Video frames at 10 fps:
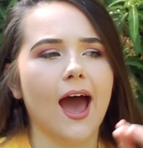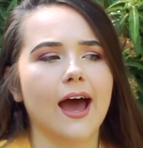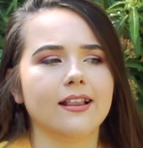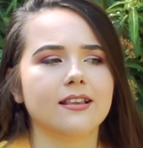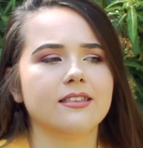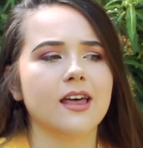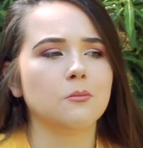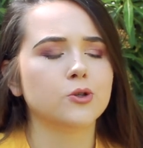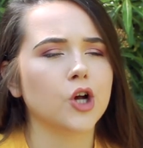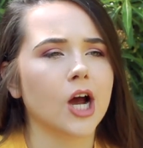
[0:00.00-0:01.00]
and
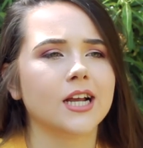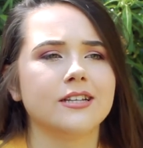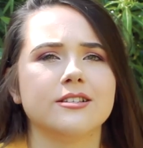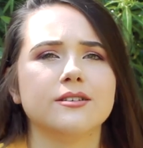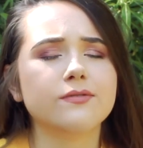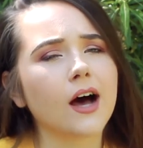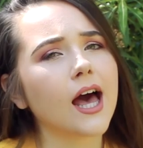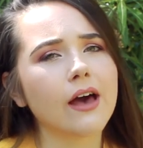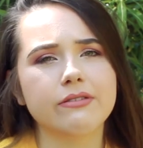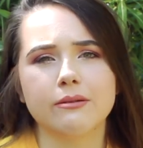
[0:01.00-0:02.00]
them trying to survive,